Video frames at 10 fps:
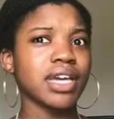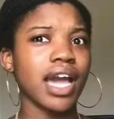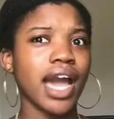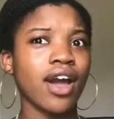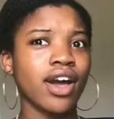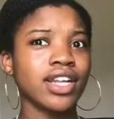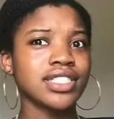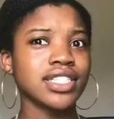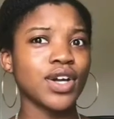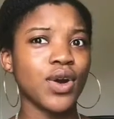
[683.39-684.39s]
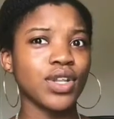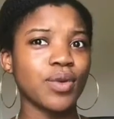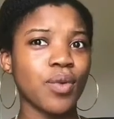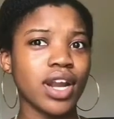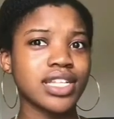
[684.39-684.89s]
I honestly only
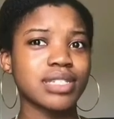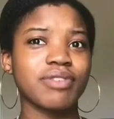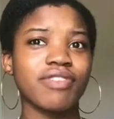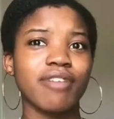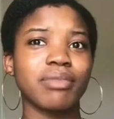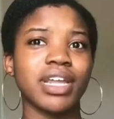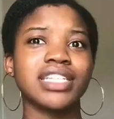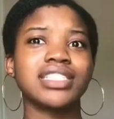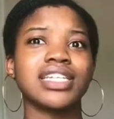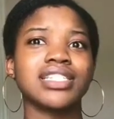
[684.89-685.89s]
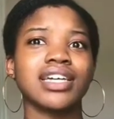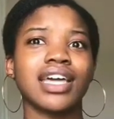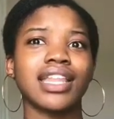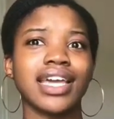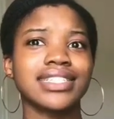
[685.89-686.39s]
wanted it to be 5 minutes. It's looking
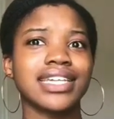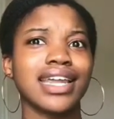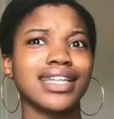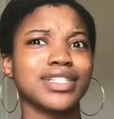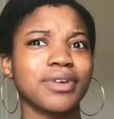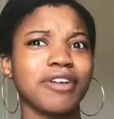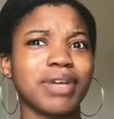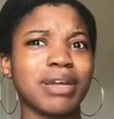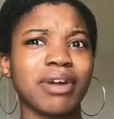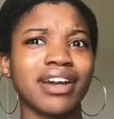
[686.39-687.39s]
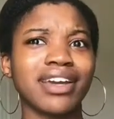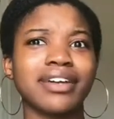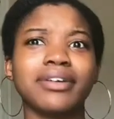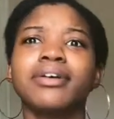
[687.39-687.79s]
like it's hitting the 12-minute mark. Ew.